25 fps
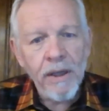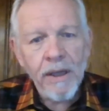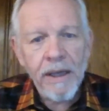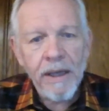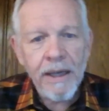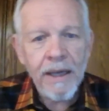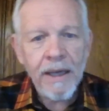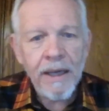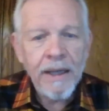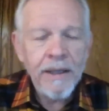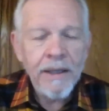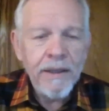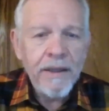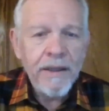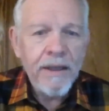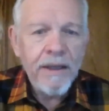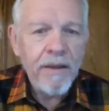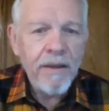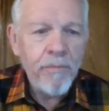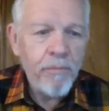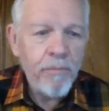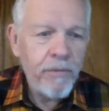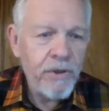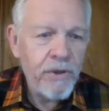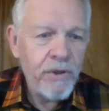and
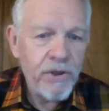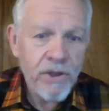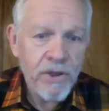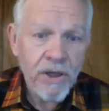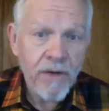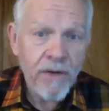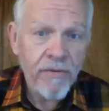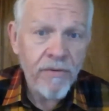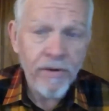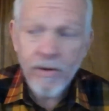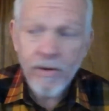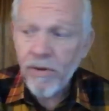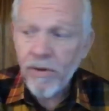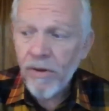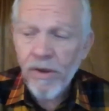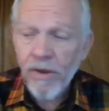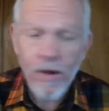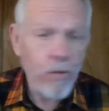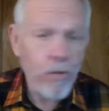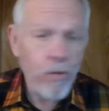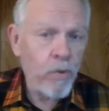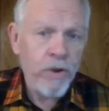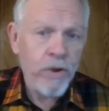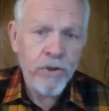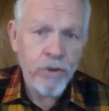he discovered
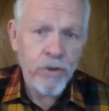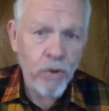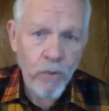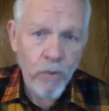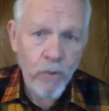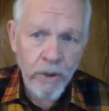there was no